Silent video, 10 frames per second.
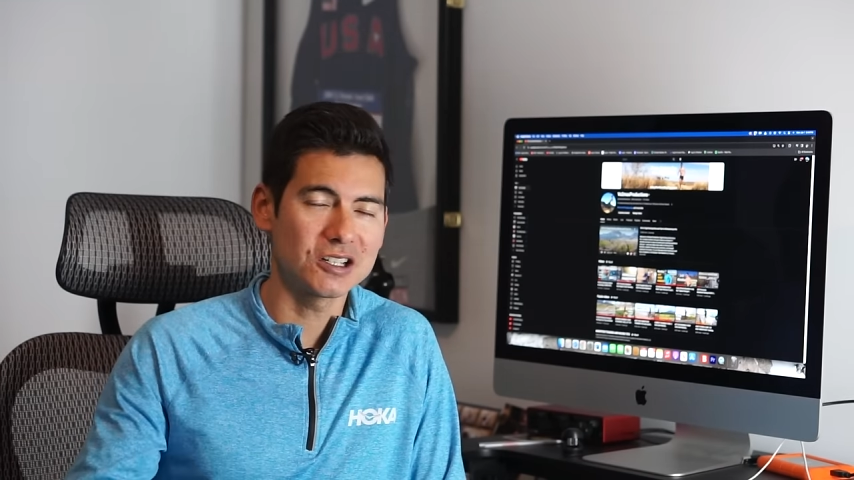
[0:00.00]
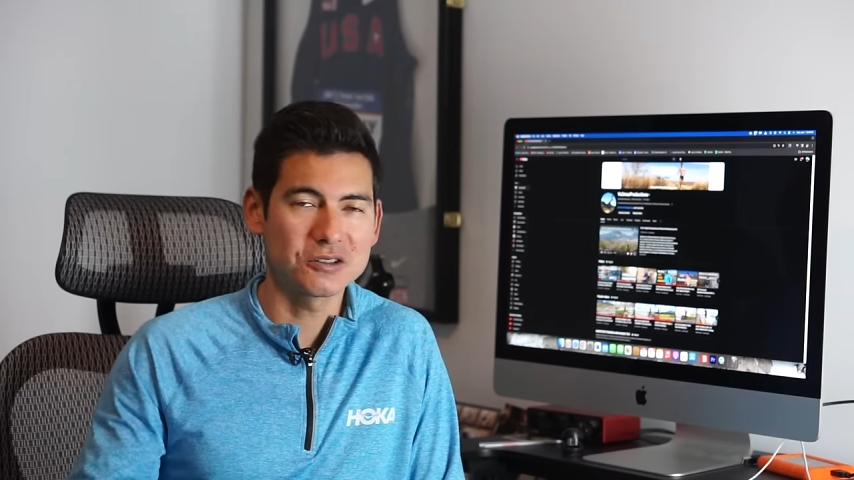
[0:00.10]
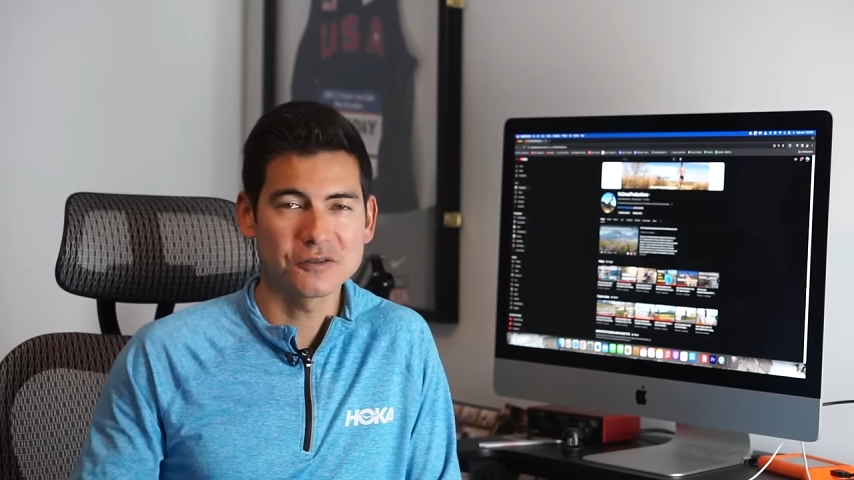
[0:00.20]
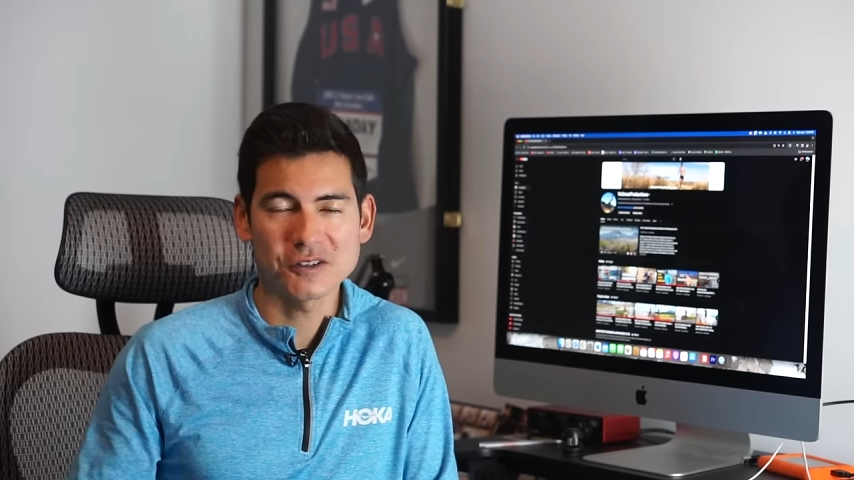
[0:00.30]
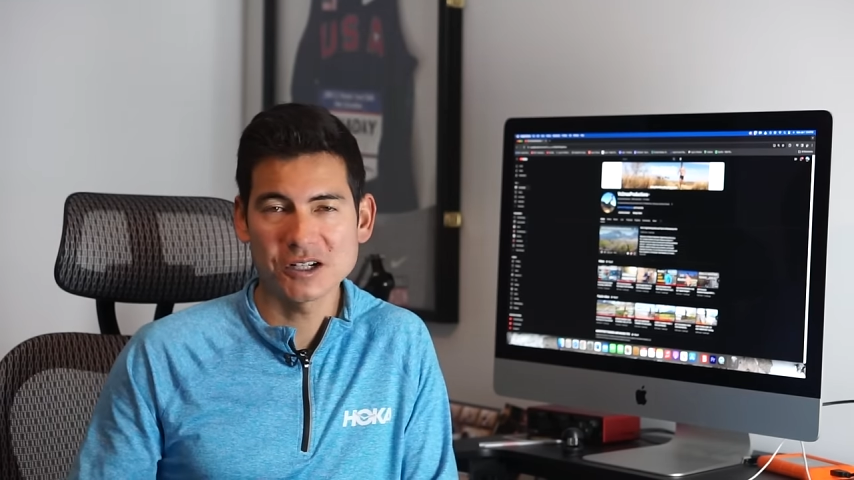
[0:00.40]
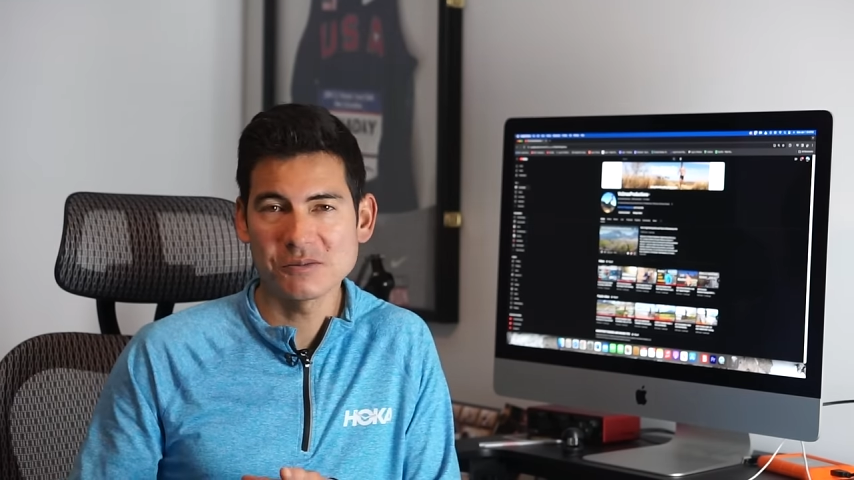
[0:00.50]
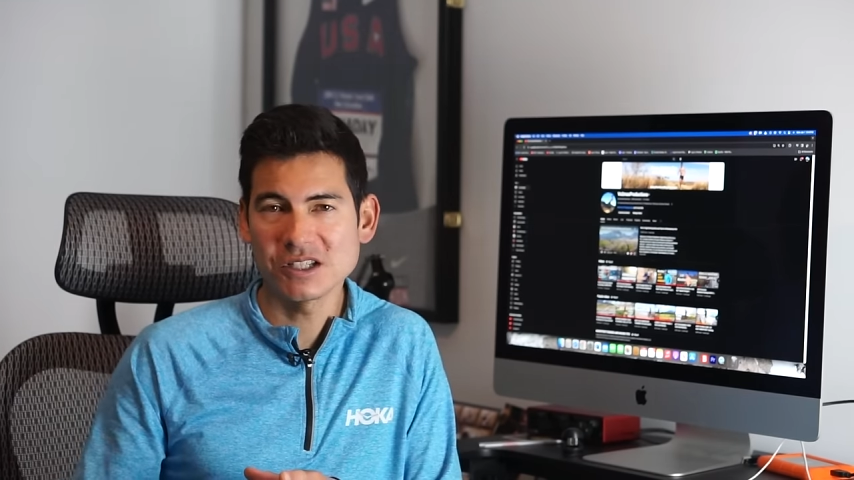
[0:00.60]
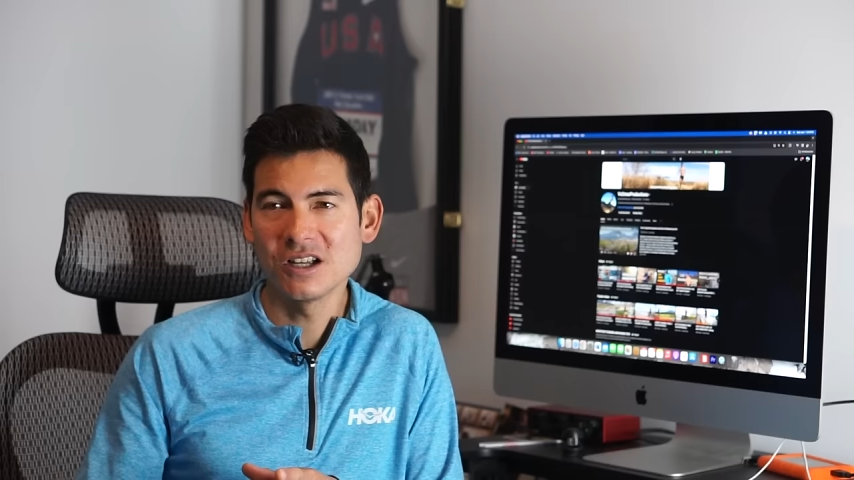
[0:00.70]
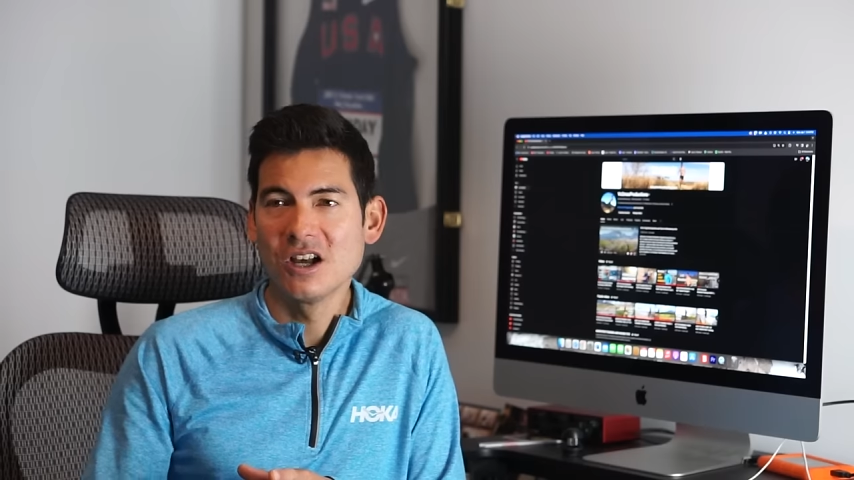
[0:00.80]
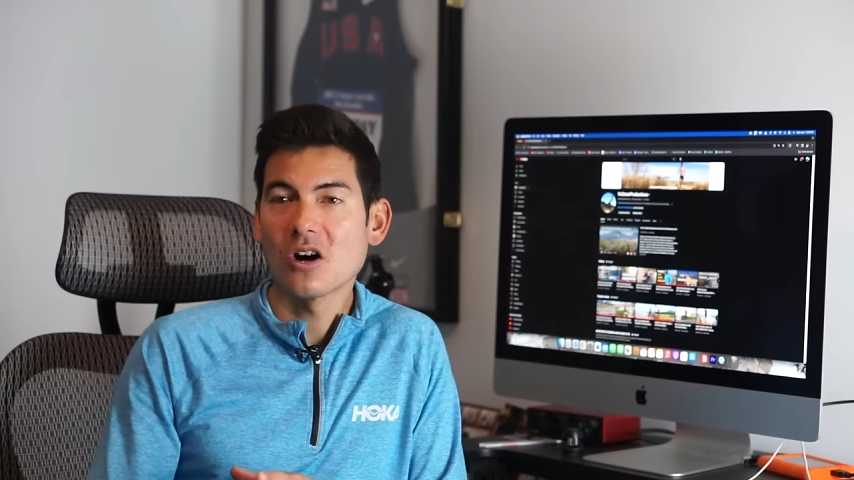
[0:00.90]
You could find
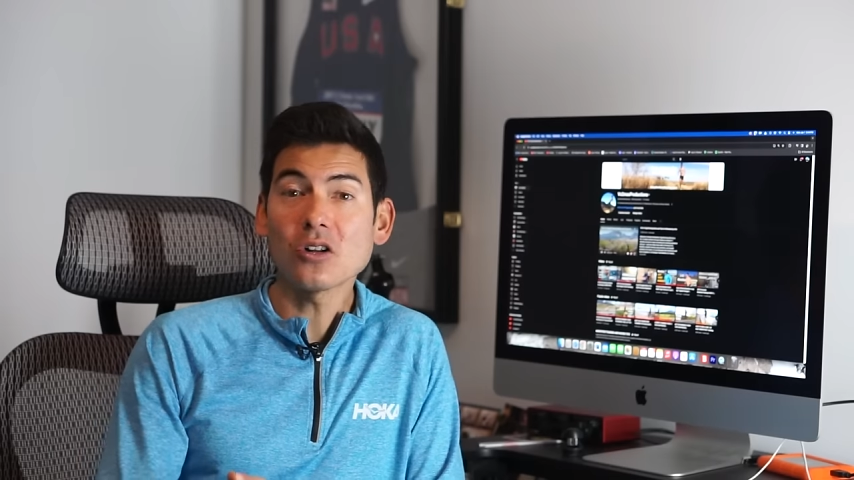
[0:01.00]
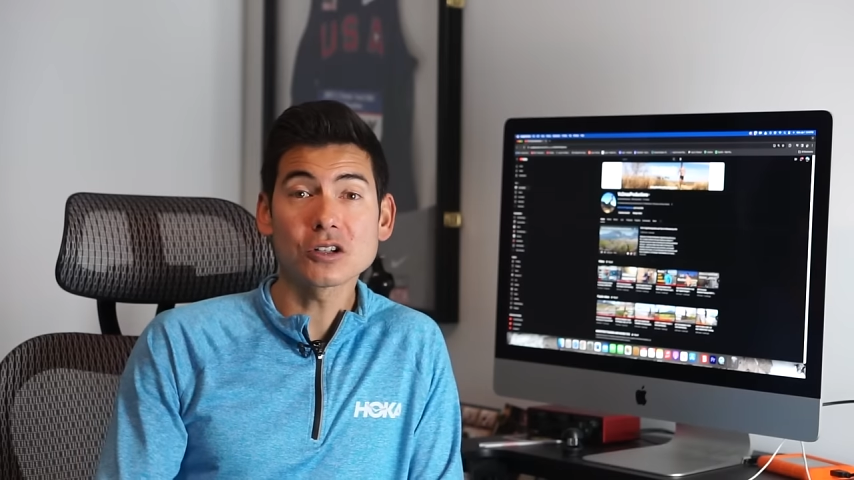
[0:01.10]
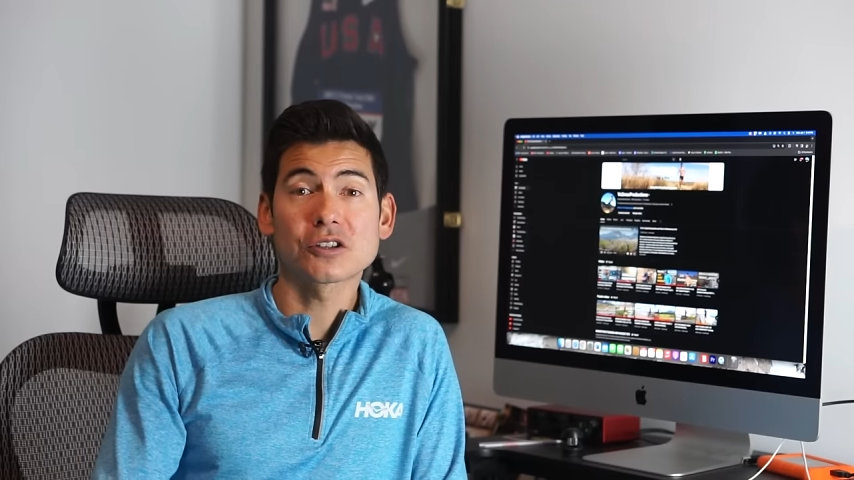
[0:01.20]
me all